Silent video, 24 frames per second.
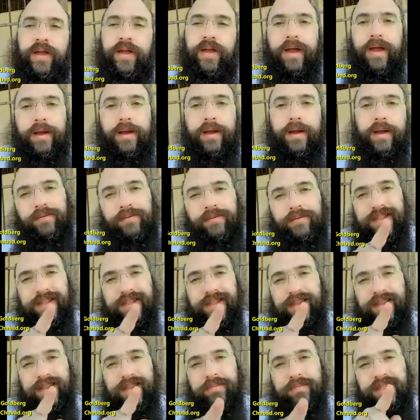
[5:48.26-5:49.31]
But
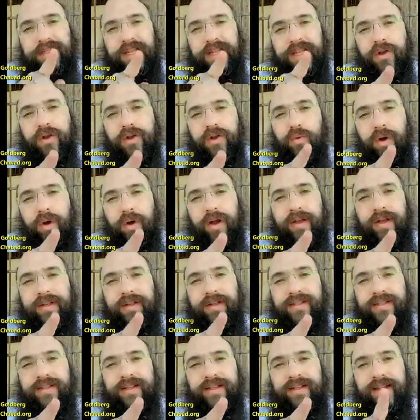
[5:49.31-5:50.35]
their mistake was
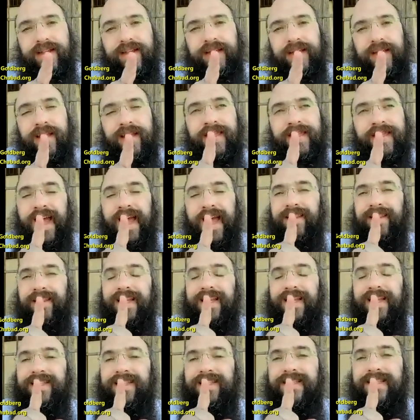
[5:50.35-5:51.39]
that it
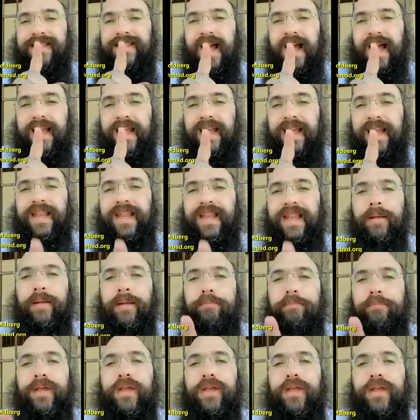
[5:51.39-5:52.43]
cannot
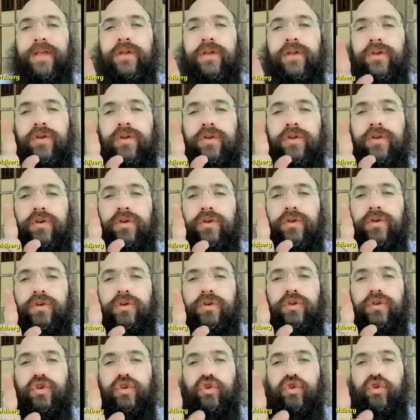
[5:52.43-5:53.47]
be
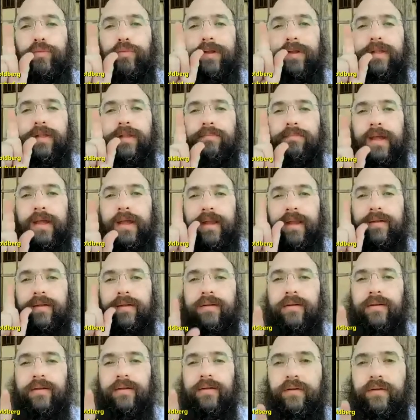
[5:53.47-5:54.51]
human made.
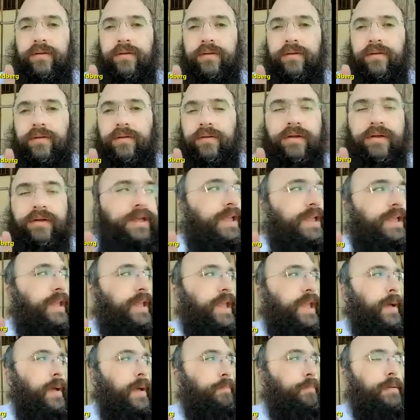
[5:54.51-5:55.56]
It
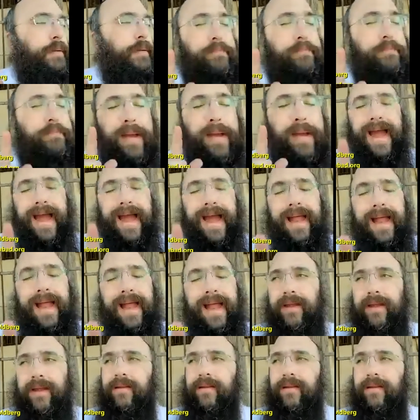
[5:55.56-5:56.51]
cannot be man made.